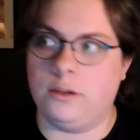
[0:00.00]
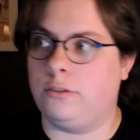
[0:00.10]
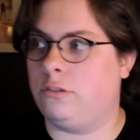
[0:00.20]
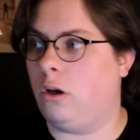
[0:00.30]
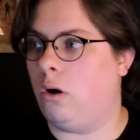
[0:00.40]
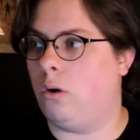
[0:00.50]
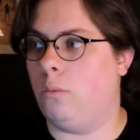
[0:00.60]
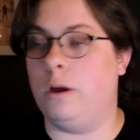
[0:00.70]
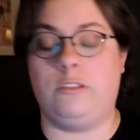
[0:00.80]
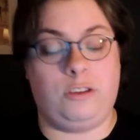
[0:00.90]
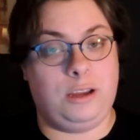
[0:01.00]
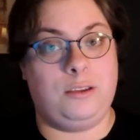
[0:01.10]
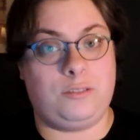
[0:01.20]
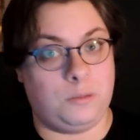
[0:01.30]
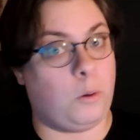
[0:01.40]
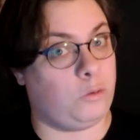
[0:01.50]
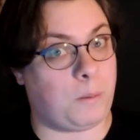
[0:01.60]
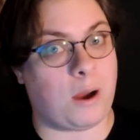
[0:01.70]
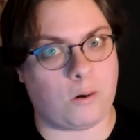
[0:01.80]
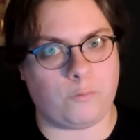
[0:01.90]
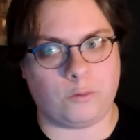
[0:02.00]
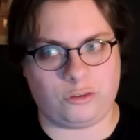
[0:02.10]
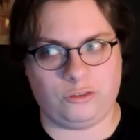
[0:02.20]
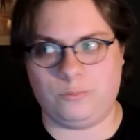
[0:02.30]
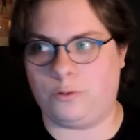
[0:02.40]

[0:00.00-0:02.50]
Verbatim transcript: so which is the most powerful sh-